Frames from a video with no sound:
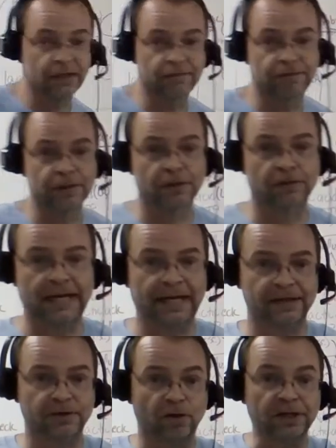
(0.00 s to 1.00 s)
if you're
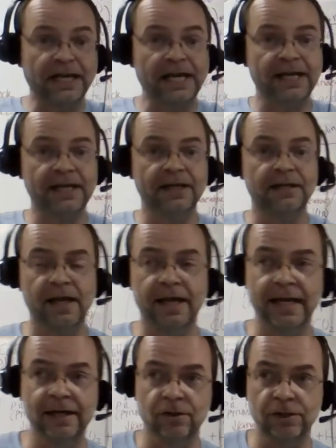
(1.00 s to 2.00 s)
at an arcade
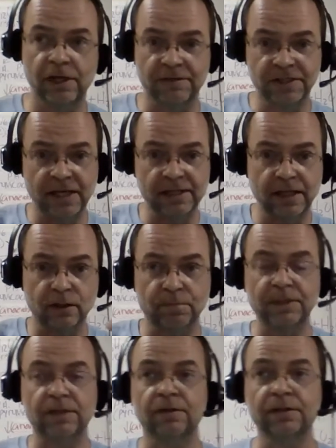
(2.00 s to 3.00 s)
and you have a $10
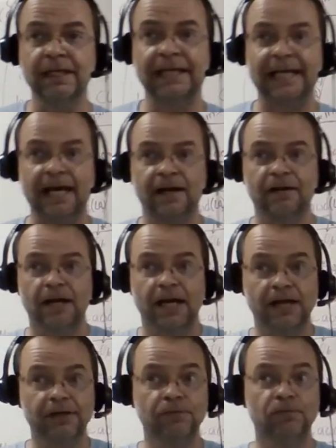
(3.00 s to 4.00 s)
bill, you
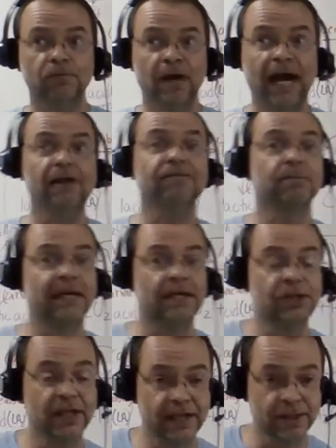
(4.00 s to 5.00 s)
have to make
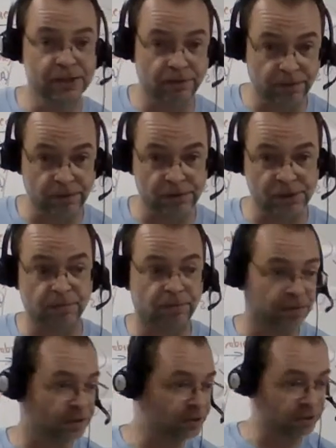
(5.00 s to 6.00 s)
change first
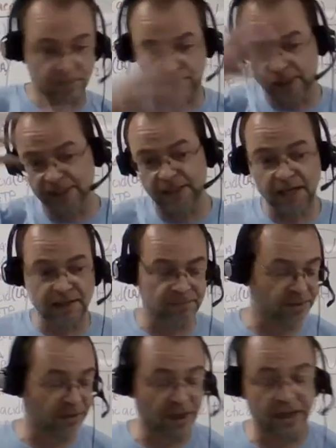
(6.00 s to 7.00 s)
before you start playing the
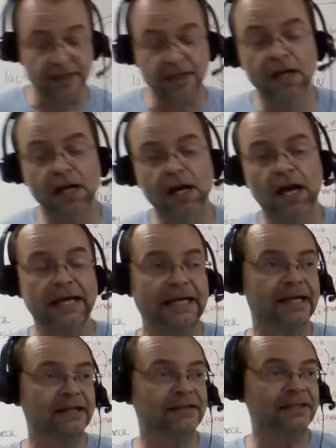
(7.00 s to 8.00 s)
games, okay?
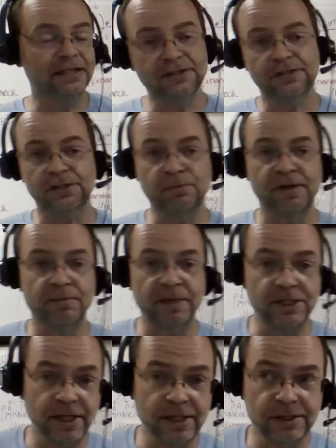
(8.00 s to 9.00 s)
And the easiest way to
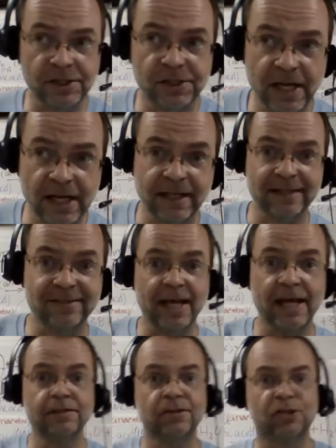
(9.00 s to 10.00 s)
make change is take that
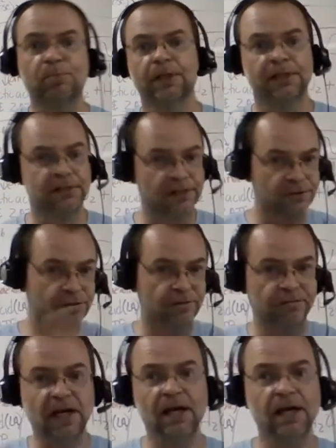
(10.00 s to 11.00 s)
10 and you split it into 2
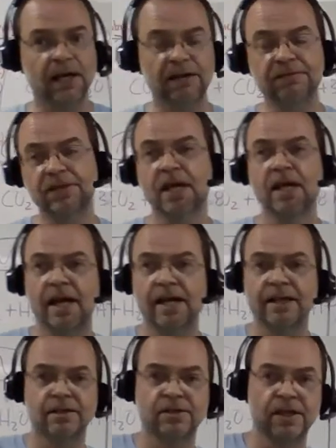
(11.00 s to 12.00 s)
5s,
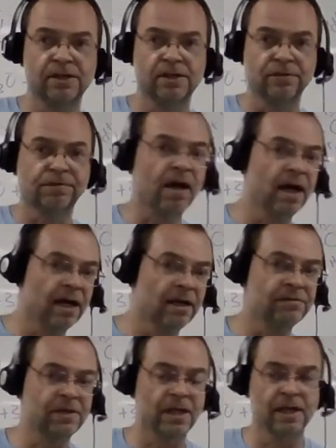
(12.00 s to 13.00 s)
and then you take your
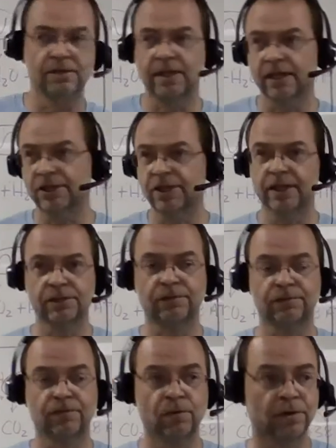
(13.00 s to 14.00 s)
5s and you get change
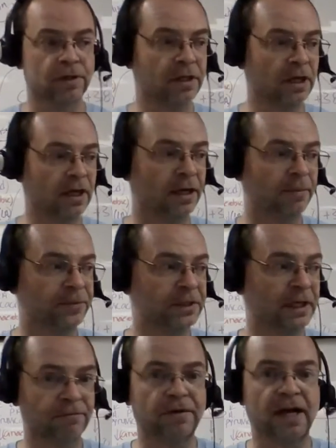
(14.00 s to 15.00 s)
for, you
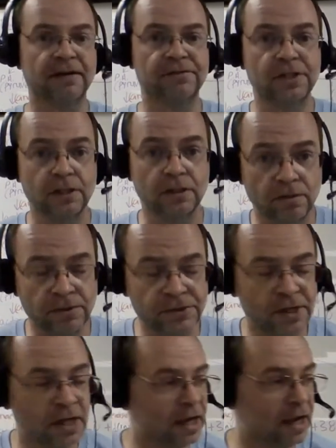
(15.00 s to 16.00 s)
get 5
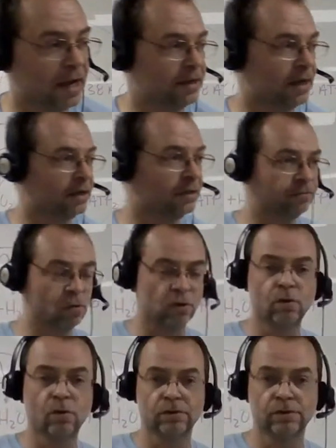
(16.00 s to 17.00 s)
singles and then 4
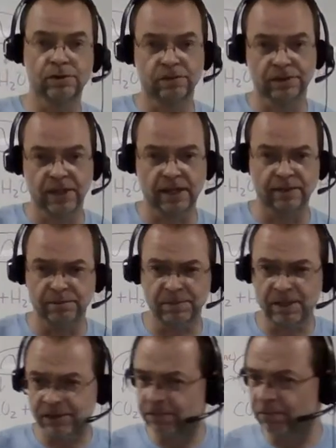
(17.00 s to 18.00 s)
quarters for $1.
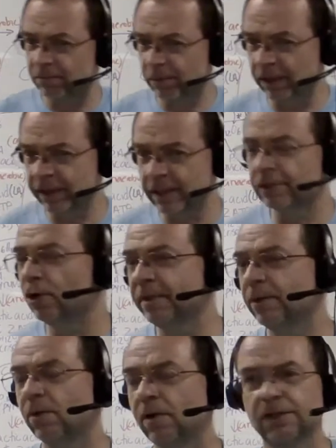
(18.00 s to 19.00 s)
Because really,
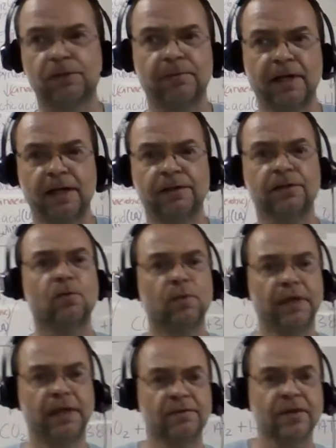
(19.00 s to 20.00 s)
nobody walks around
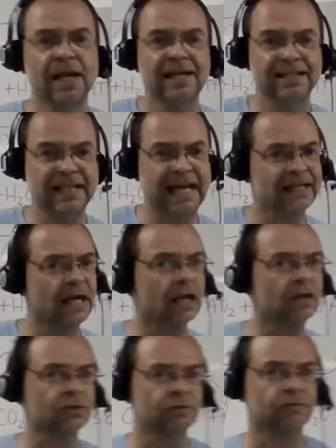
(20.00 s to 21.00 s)
with
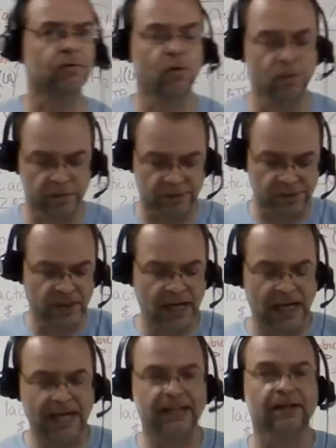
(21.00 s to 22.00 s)
$10 of quarters
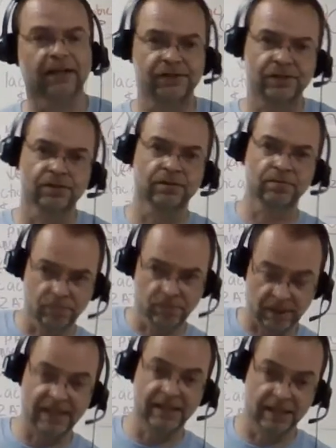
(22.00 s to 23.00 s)
unless you're
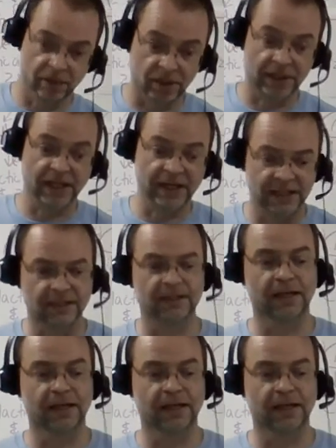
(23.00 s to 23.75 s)
in the arcade,